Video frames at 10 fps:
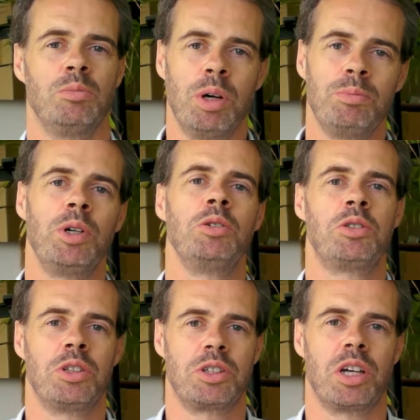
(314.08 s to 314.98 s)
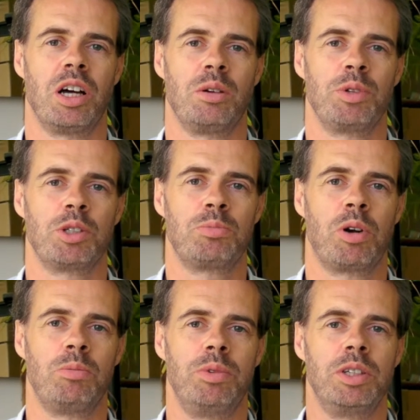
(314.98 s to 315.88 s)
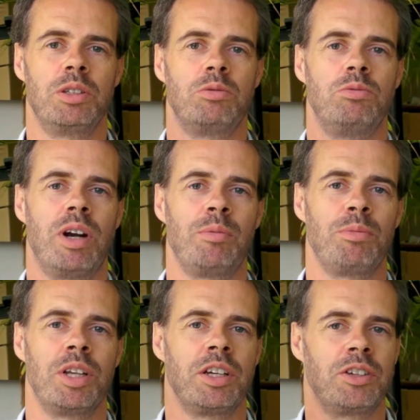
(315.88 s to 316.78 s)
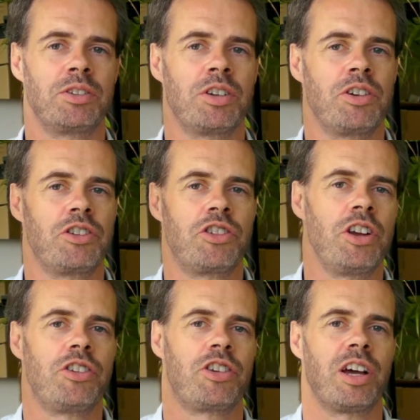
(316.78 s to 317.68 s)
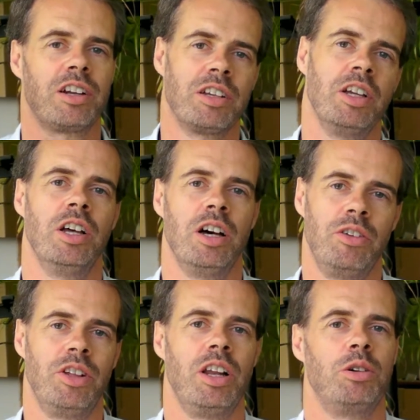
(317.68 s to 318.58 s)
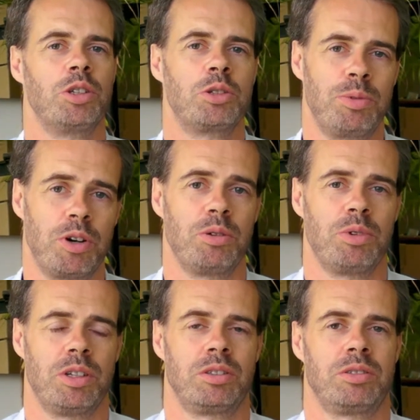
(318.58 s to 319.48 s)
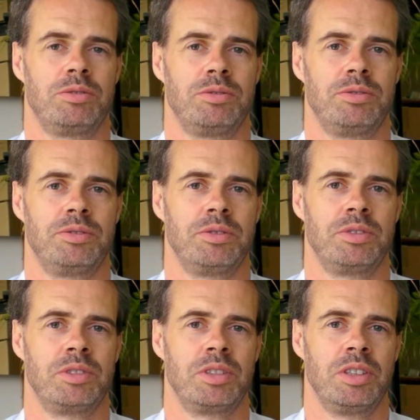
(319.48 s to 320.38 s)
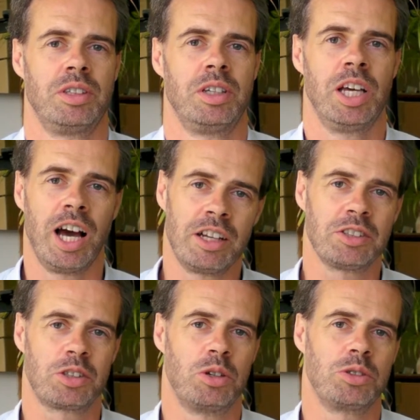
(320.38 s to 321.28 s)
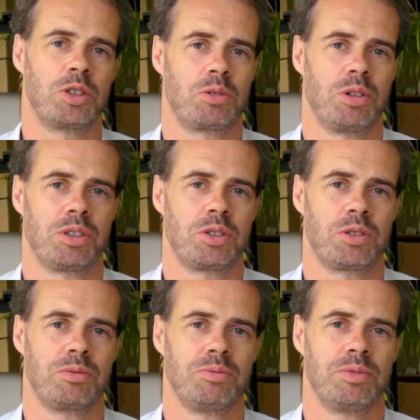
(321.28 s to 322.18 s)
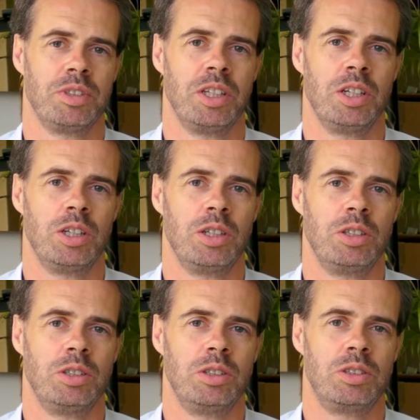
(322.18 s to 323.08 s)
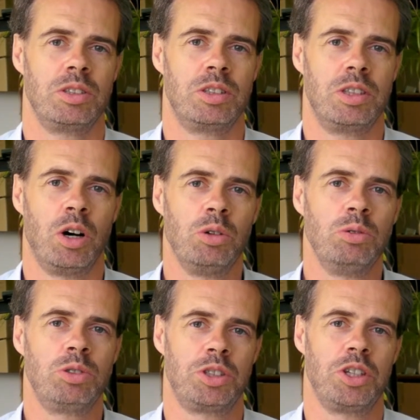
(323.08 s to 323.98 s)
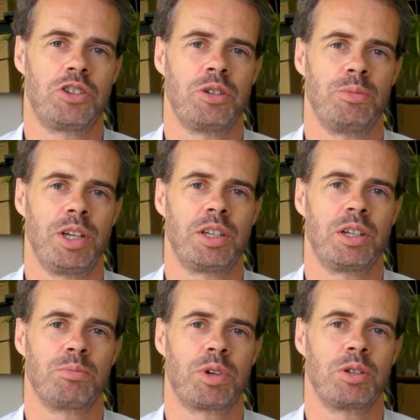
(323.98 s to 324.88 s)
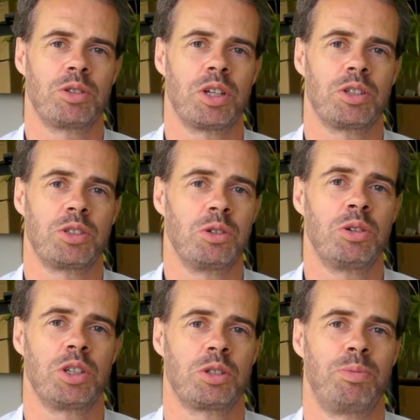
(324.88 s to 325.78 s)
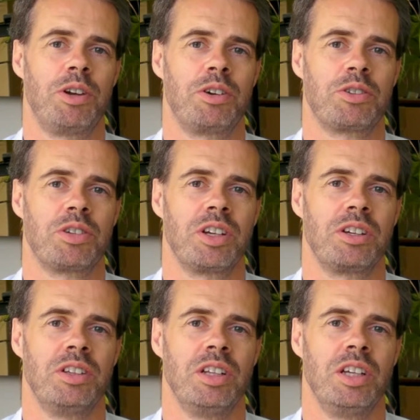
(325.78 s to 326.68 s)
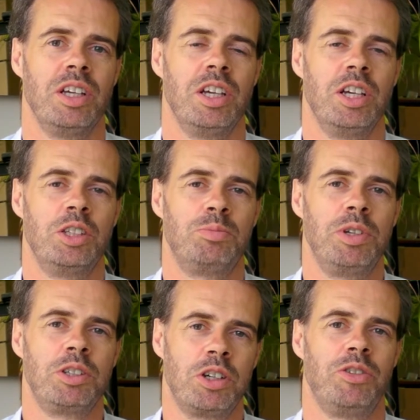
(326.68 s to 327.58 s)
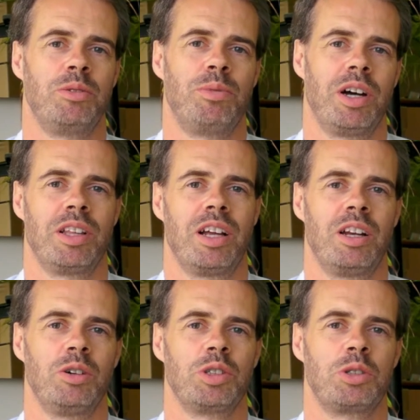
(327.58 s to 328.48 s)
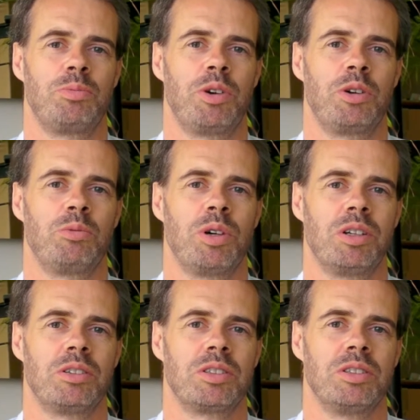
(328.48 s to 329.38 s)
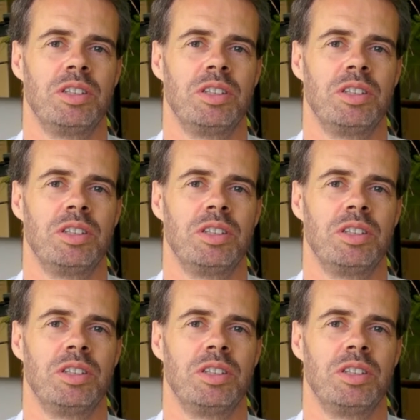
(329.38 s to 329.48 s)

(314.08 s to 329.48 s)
But most of the time it's probably the ramblings and chit-chat of the lower spirit world. And as a consequence, the whole decision-making process you're experiencing is being driven by that lower spirit world